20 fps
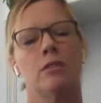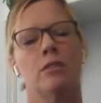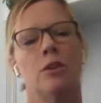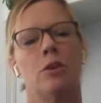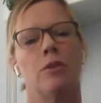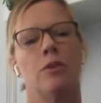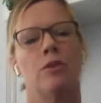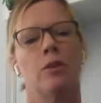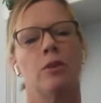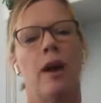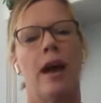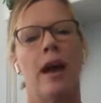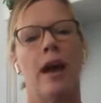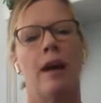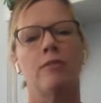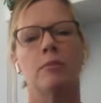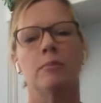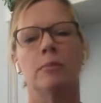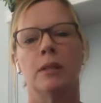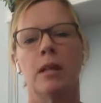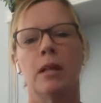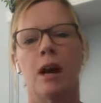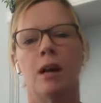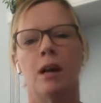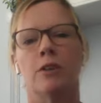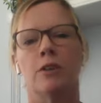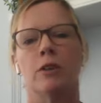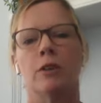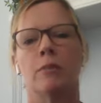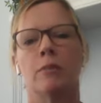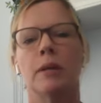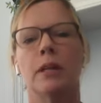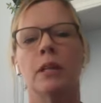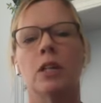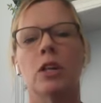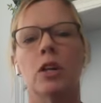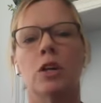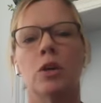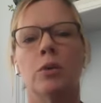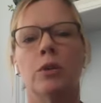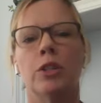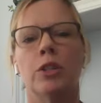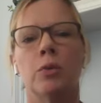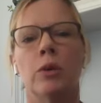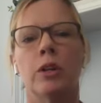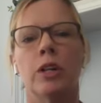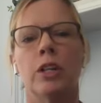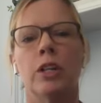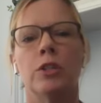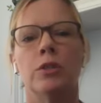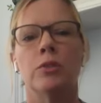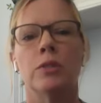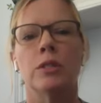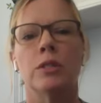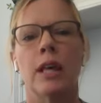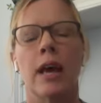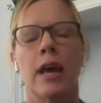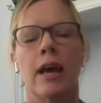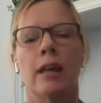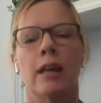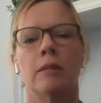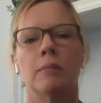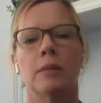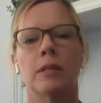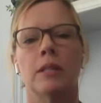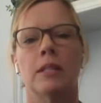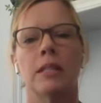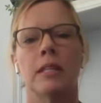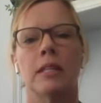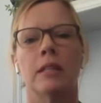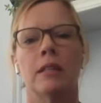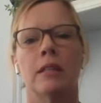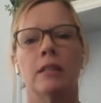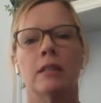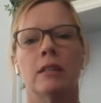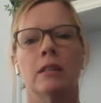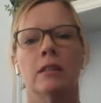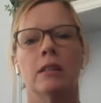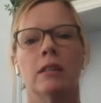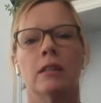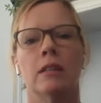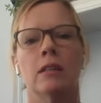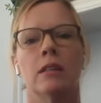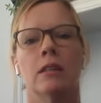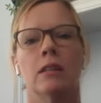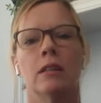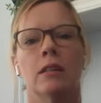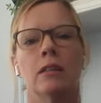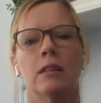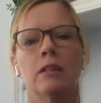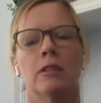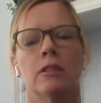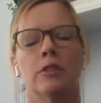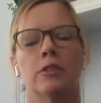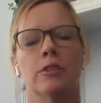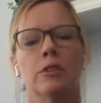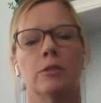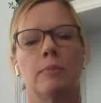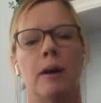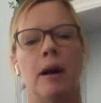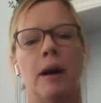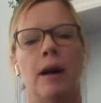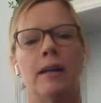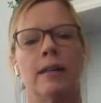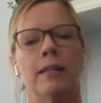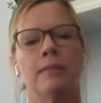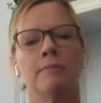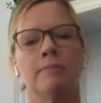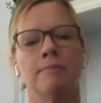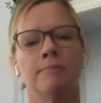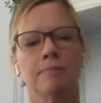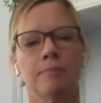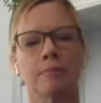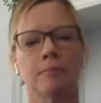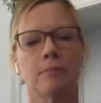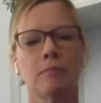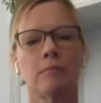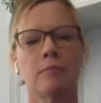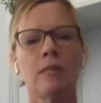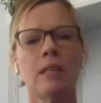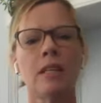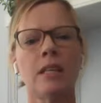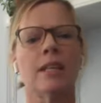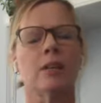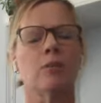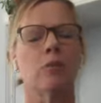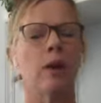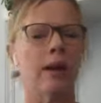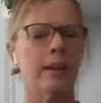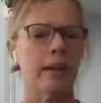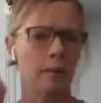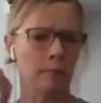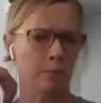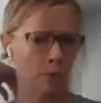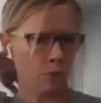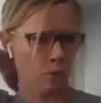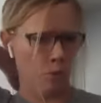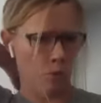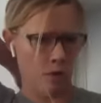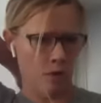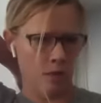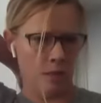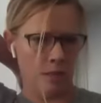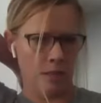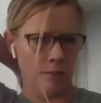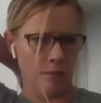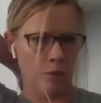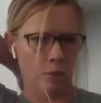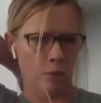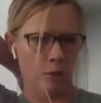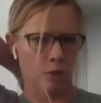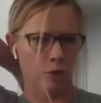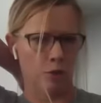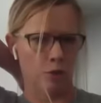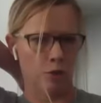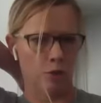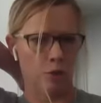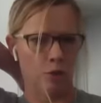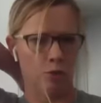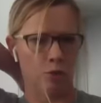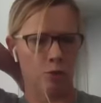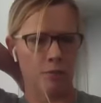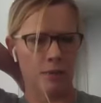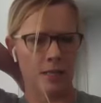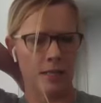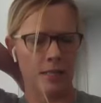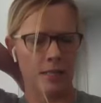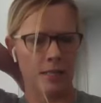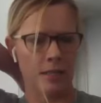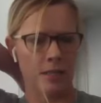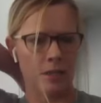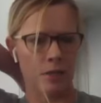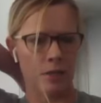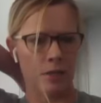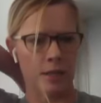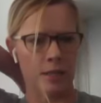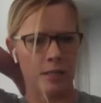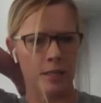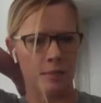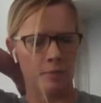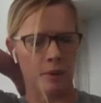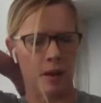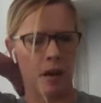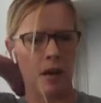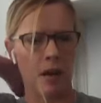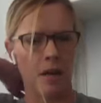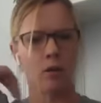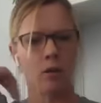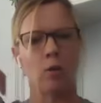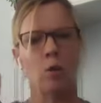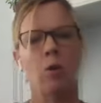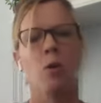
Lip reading: So if you have a block or a pillow and you want to use that beneath your spine, like right up towards in between your shoulder blades, that's a great spot.